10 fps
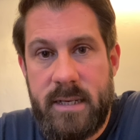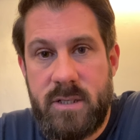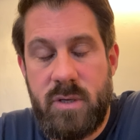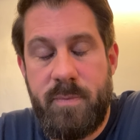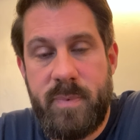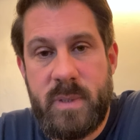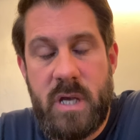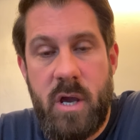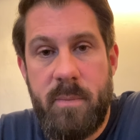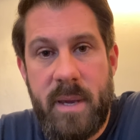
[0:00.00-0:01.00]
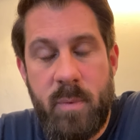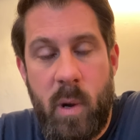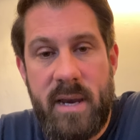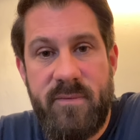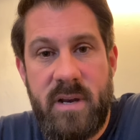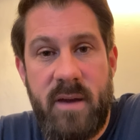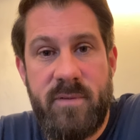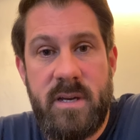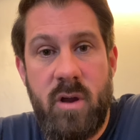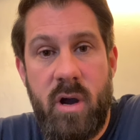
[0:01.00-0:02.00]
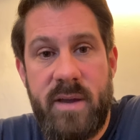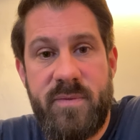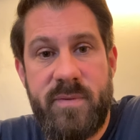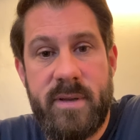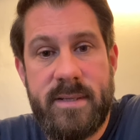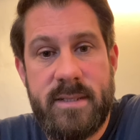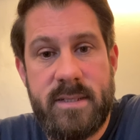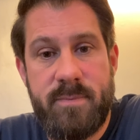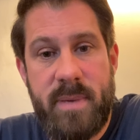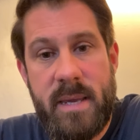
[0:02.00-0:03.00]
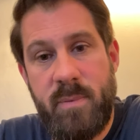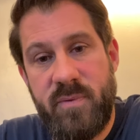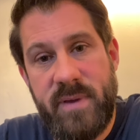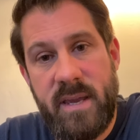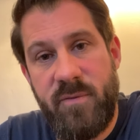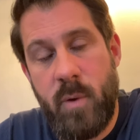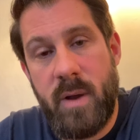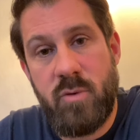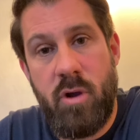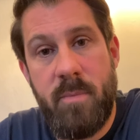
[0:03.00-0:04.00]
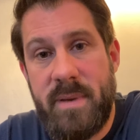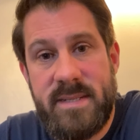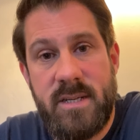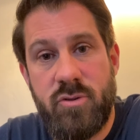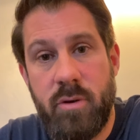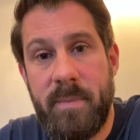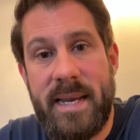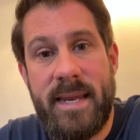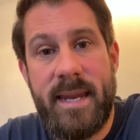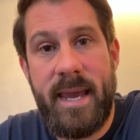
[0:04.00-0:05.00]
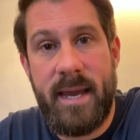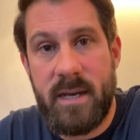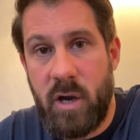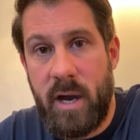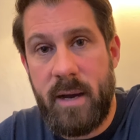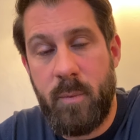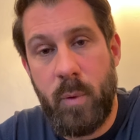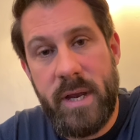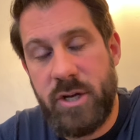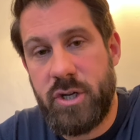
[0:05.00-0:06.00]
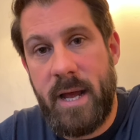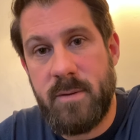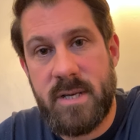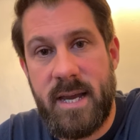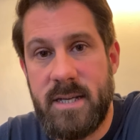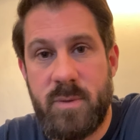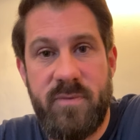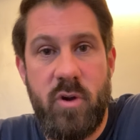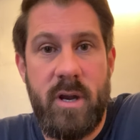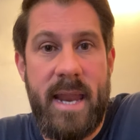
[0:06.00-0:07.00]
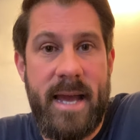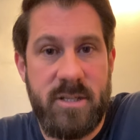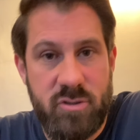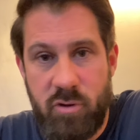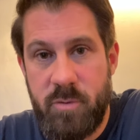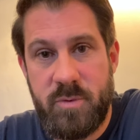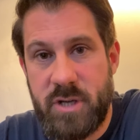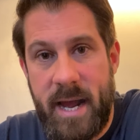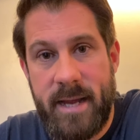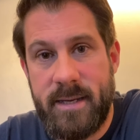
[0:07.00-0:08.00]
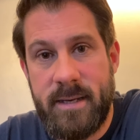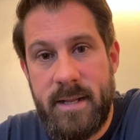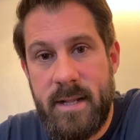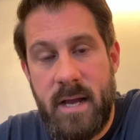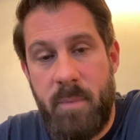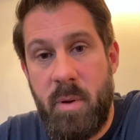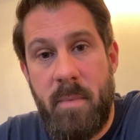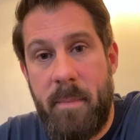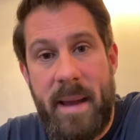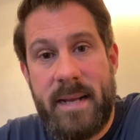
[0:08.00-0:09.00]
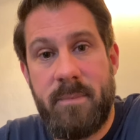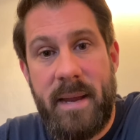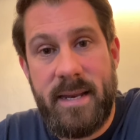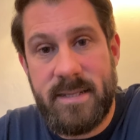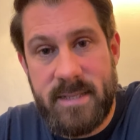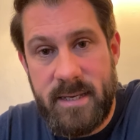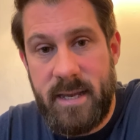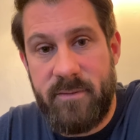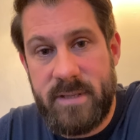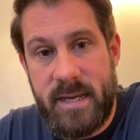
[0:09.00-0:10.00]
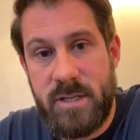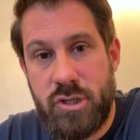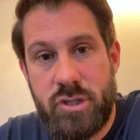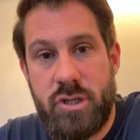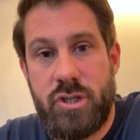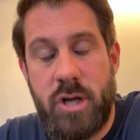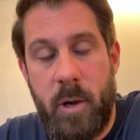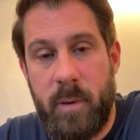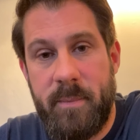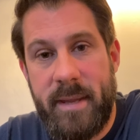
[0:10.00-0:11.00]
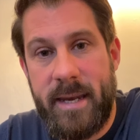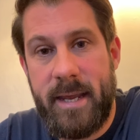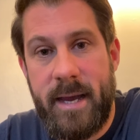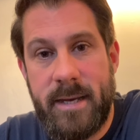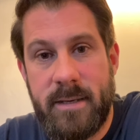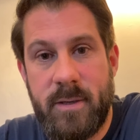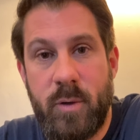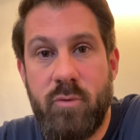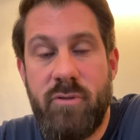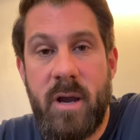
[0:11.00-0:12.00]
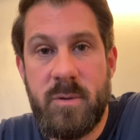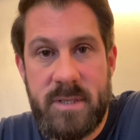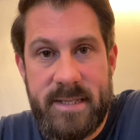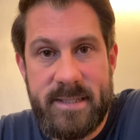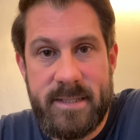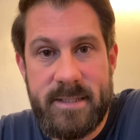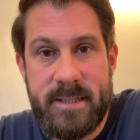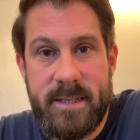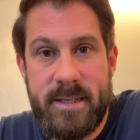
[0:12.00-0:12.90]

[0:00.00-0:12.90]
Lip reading: To certain people, I live a lovely life, and people think if you own your own business, you're a millionaire. Like, I wish that was the case. We've got a lads group chat, and I put my bank balance in the other day just to show them that it ain't all roses. And